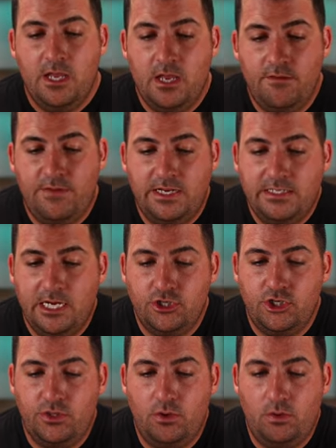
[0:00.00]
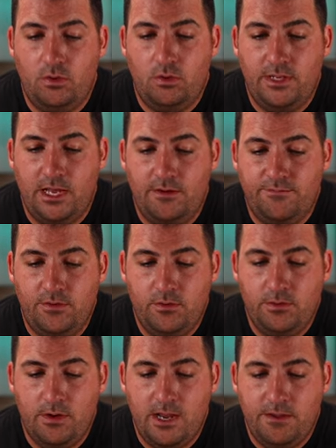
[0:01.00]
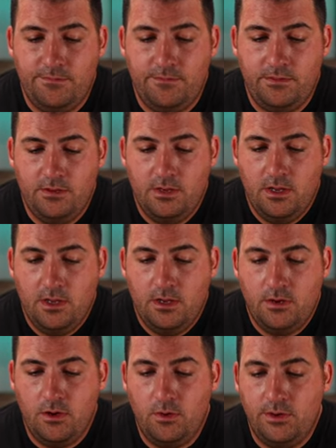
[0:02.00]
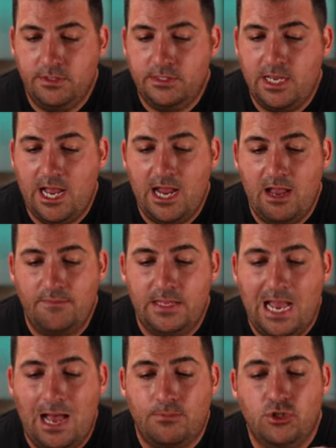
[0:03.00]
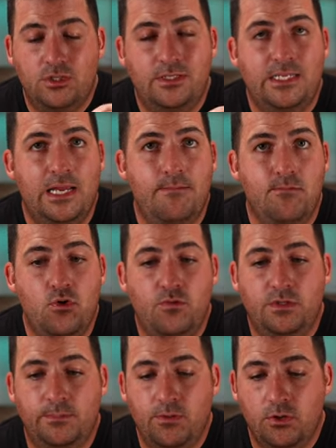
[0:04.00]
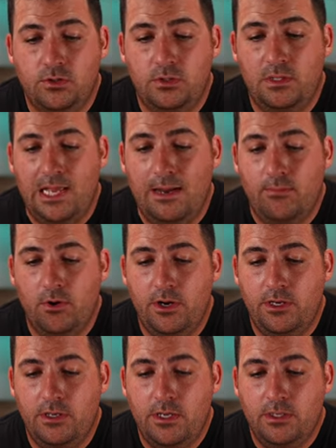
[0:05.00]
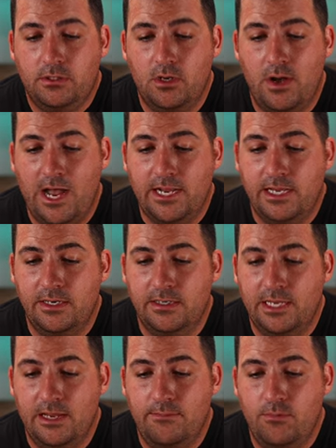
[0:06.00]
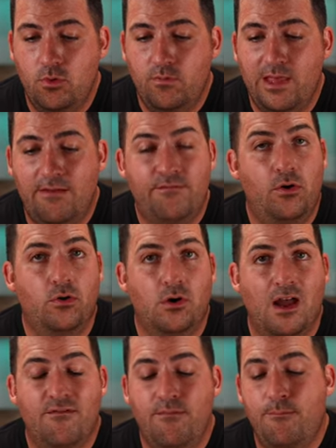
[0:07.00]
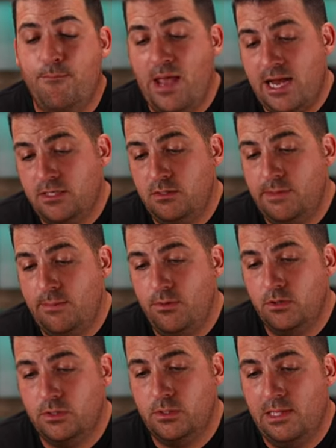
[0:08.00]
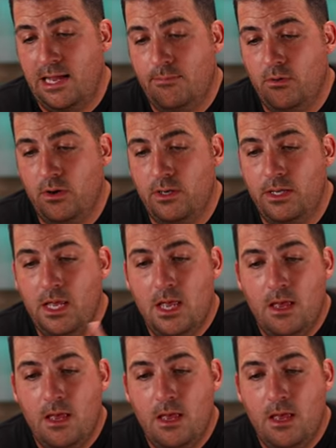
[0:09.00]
If I touch and hold on a photograph, notice I have the option to say move to personal library. So I can again move that photograph back to my personal library.